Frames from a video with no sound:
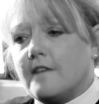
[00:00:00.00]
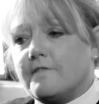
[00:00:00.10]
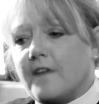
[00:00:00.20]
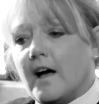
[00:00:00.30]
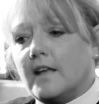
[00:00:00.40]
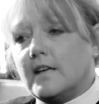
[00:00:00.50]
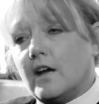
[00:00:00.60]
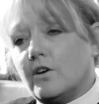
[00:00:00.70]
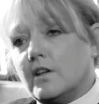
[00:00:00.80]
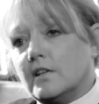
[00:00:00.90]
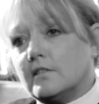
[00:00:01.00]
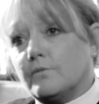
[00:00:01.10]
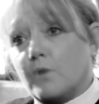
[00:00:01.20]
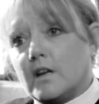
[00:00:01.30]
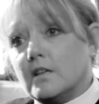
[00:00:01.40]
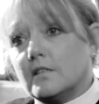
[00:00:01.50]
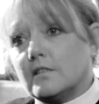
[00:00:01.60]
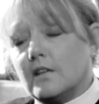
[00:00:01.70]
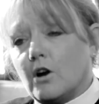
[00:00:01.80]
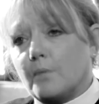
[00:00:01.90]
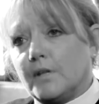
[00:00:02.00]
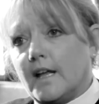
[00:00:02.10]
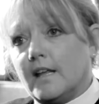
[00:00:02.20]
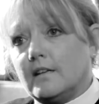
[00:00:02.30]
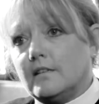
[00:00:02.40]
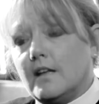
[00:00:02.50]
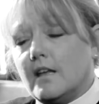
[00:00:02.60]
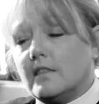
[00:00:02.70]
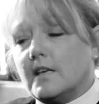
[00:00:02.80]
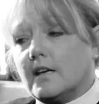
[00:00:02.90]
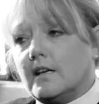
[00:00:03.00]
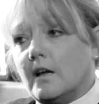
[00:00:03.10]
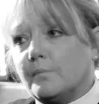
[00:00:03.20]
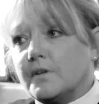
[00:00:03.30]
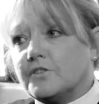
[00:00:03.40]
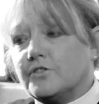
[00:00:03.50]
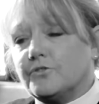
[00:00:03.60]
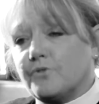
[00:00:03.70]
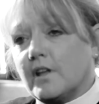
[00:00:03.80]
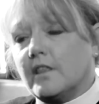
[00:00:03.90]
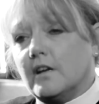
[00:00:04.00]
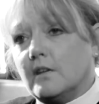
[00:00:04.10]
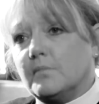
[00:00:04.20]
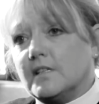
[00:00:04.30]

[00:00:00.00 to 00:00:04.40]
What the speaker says: find areas of weakness in our plan that can help us to strengthen it and be